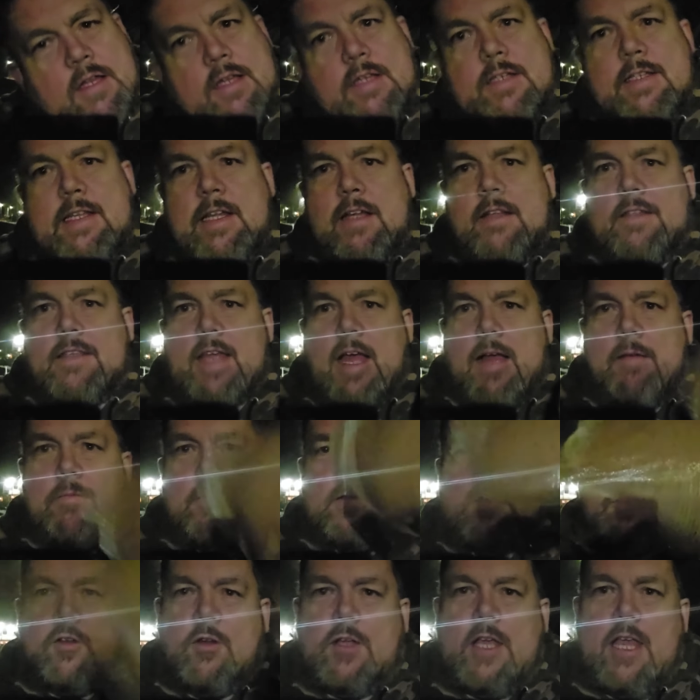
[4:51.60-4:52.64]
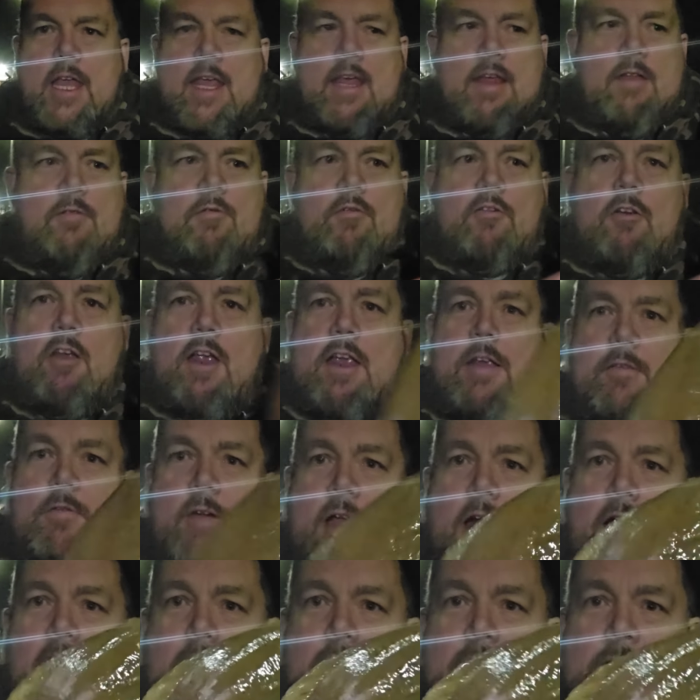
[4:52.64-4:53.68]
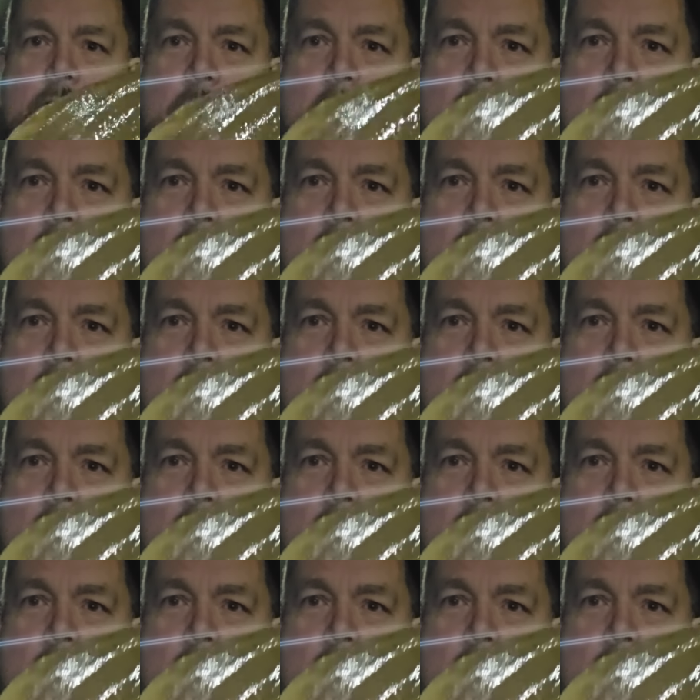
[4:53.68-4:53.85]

This little dab's took it right rattle as